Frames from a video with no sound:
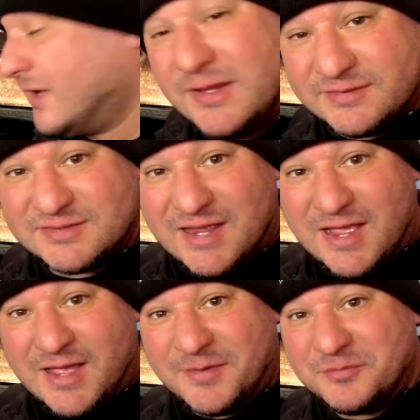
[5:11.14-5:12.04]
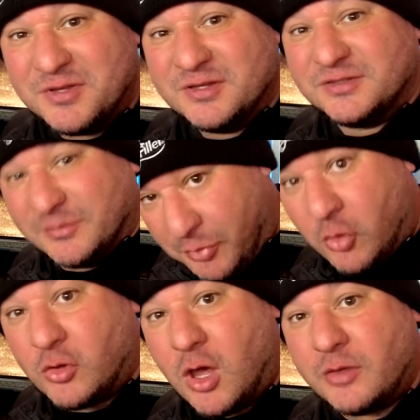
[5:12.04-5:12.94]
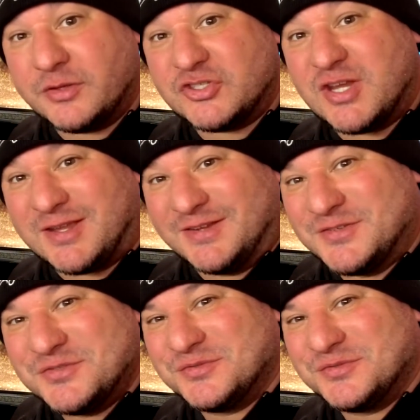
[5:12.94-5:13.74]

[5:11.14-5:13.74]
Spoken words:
It's time to pull all the chicken.